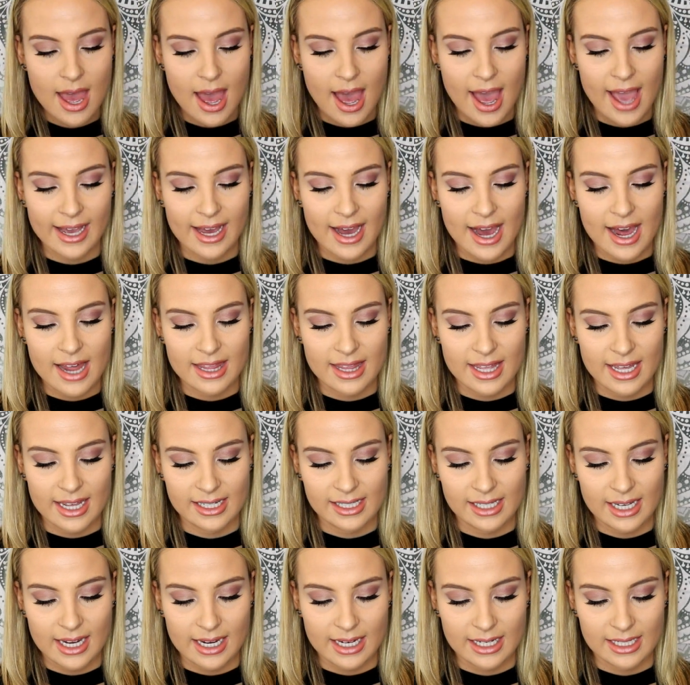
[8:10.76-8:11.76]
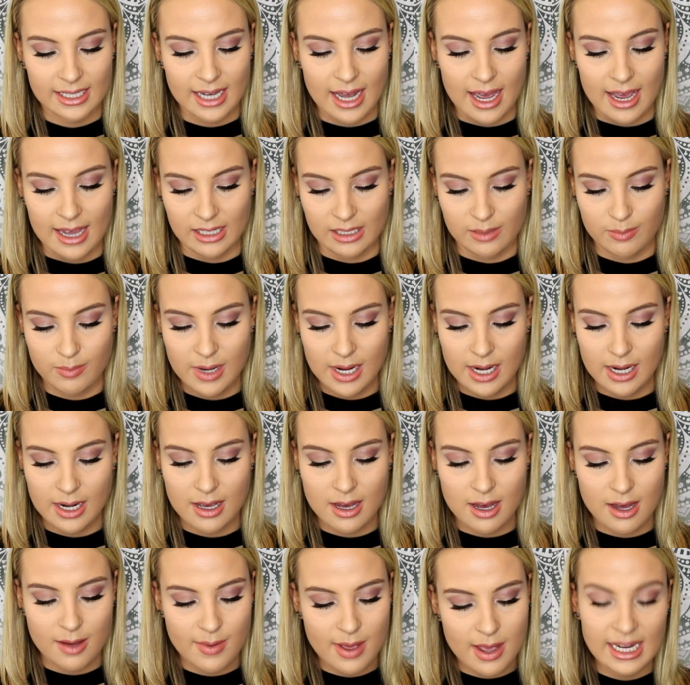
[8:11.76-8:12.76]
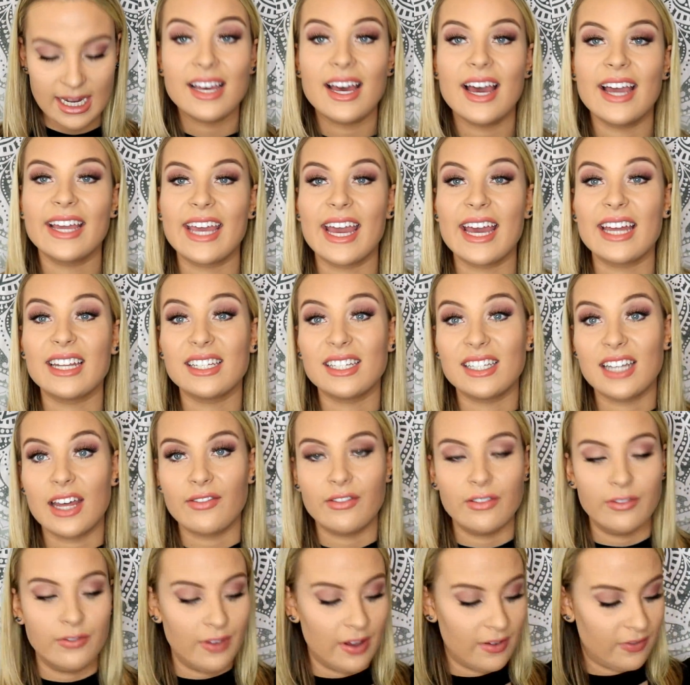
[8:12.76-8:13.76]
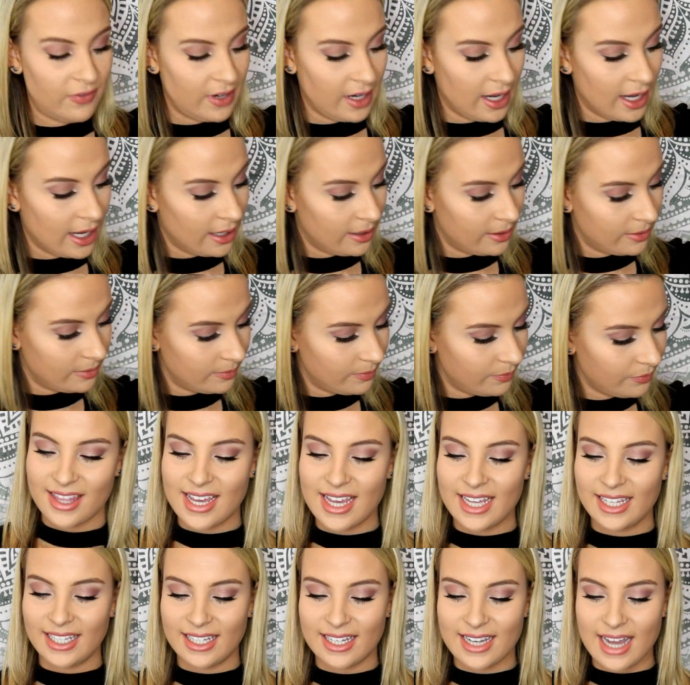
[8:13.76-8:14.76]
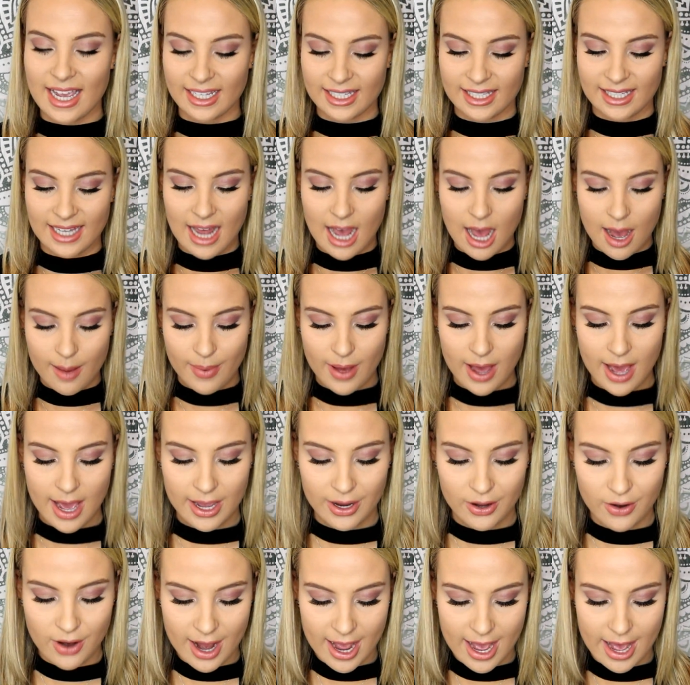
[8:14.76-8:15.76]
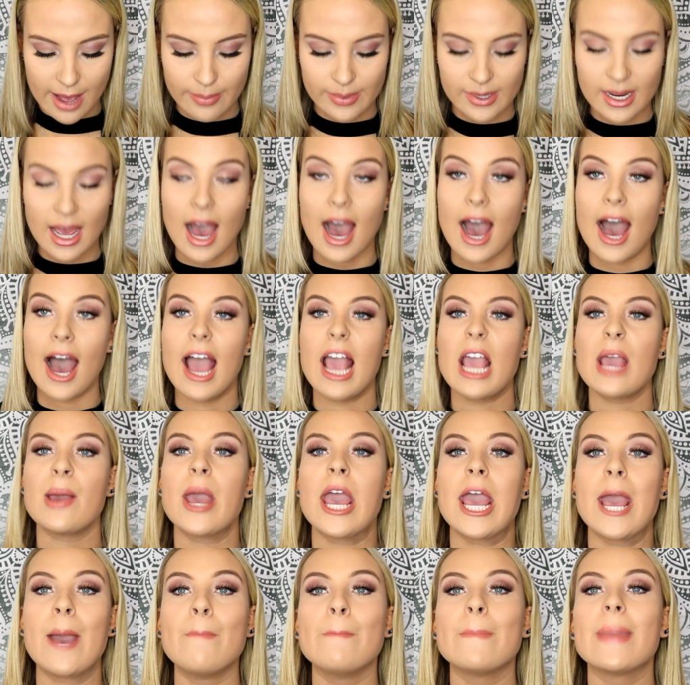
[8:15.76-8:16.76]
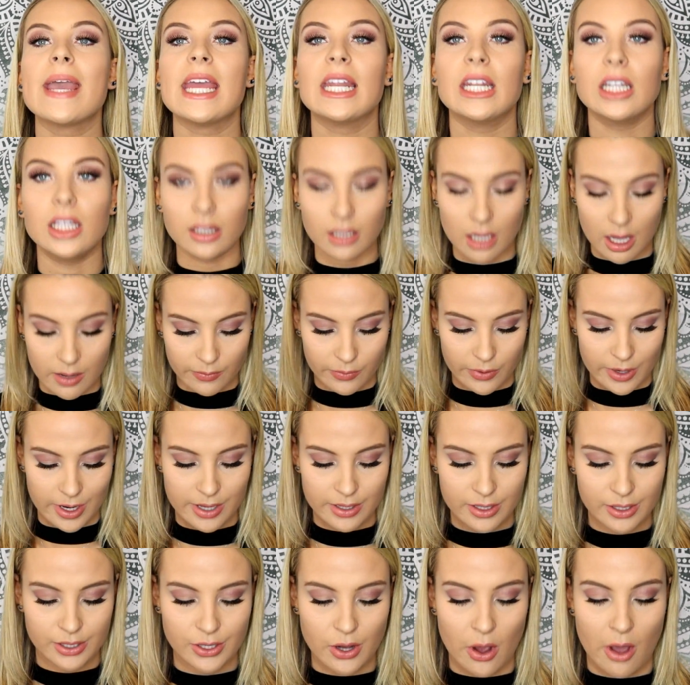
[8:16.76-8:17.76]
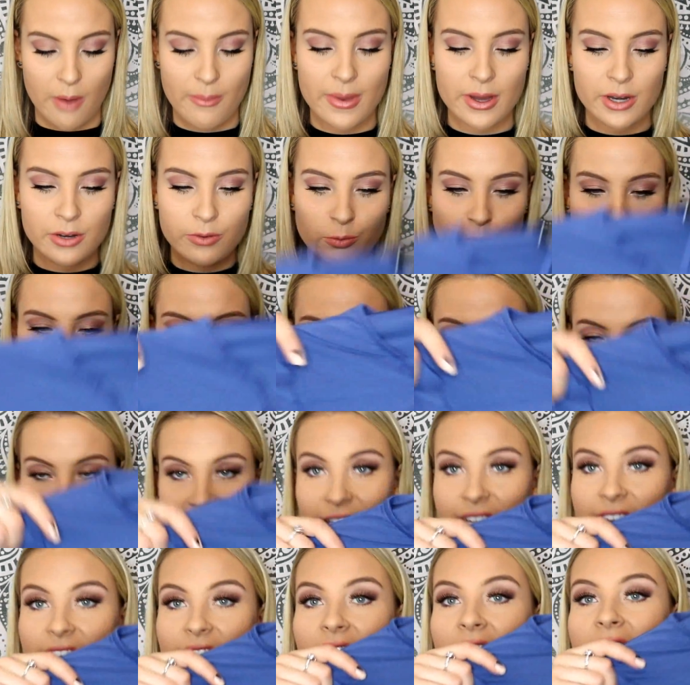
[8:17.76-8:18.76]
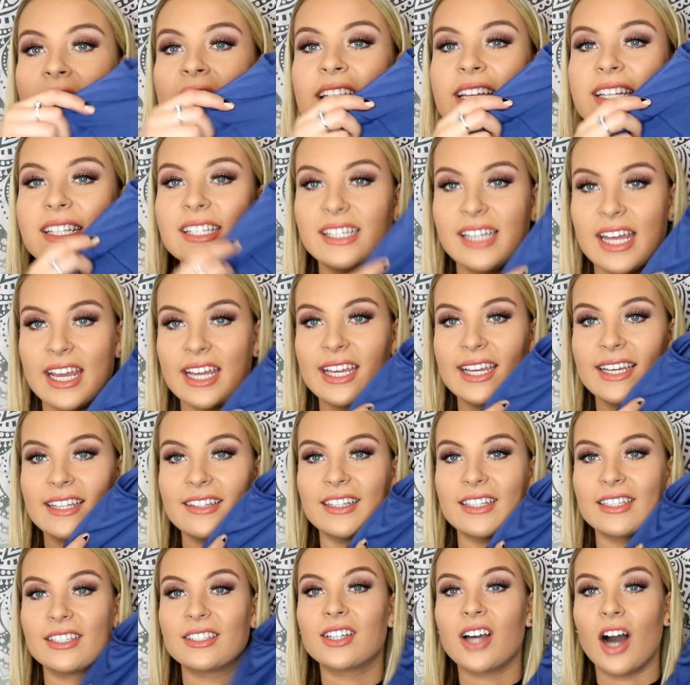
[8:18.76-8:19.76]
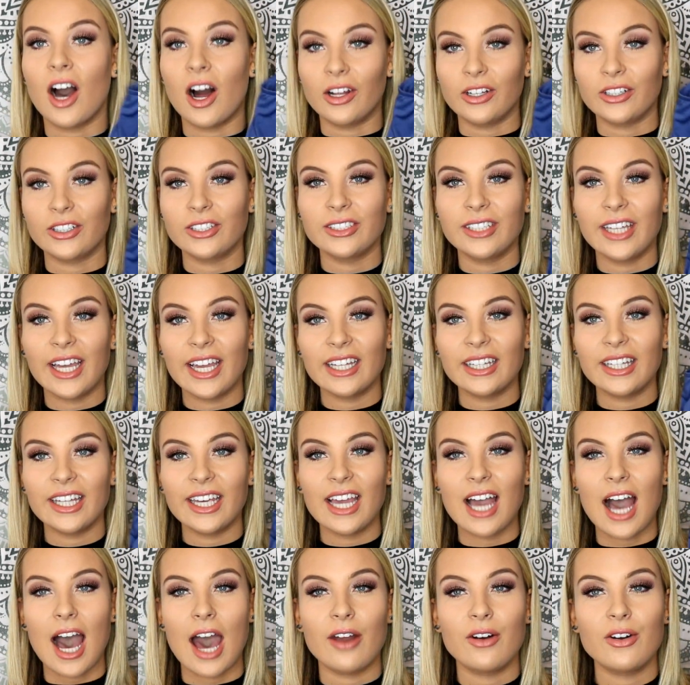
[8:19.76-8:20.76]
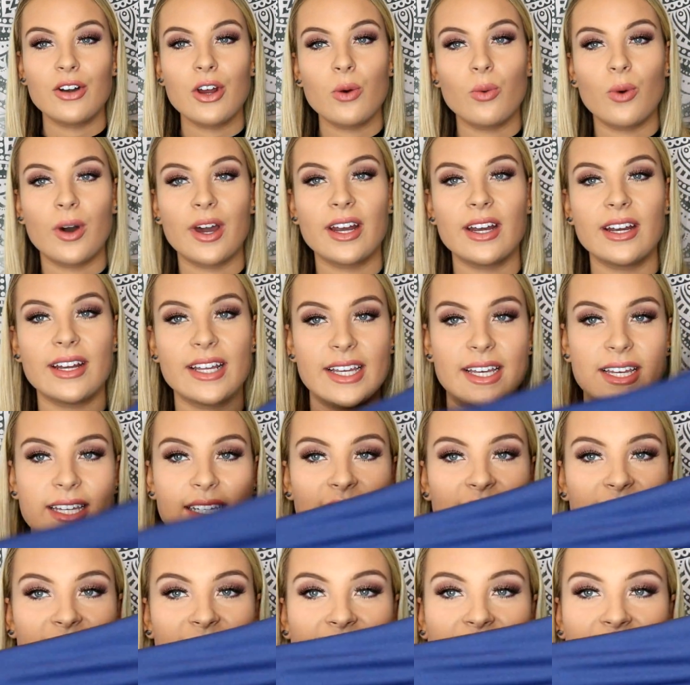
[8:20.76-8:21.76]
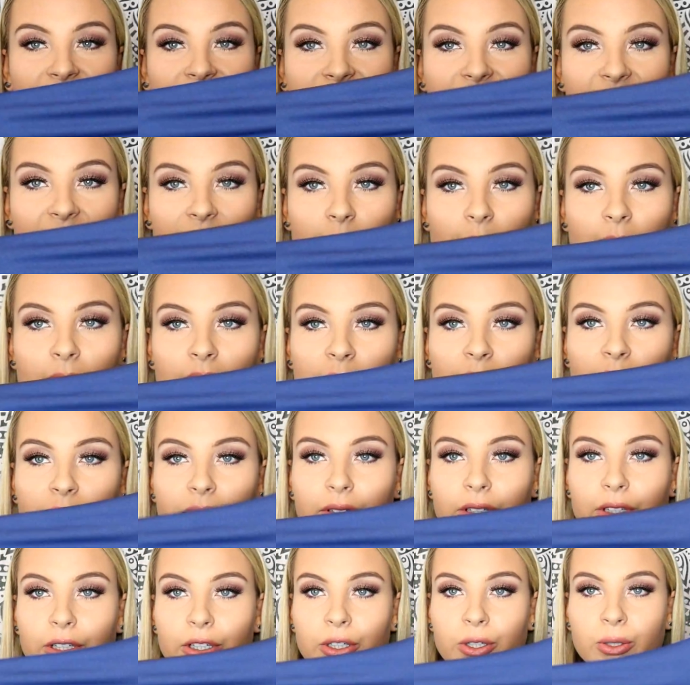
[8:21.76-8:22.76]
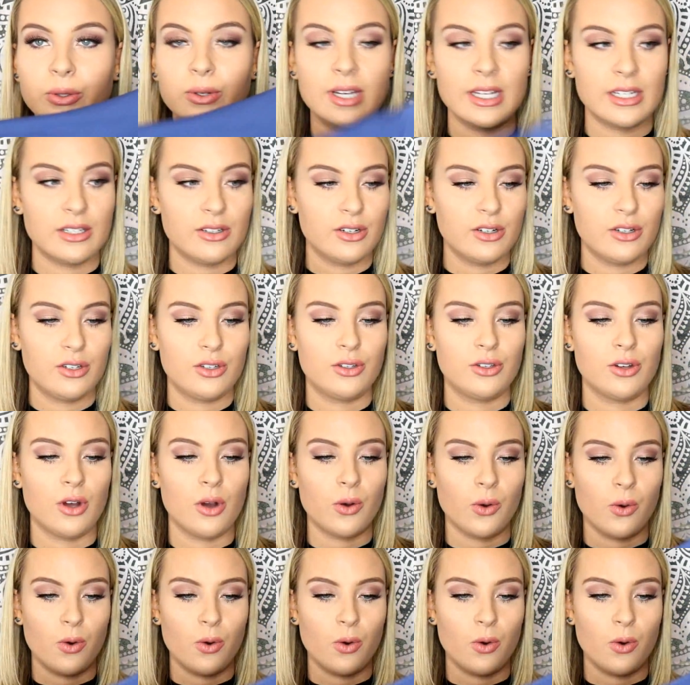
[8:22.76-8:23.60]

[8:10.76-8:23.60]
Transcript: I got this in a size medium, again, seven fifty. This next top I grabbed, I am in love with, so I've been really digging this color lately. I don't know what it is. It's like a denim-y blue. It's just so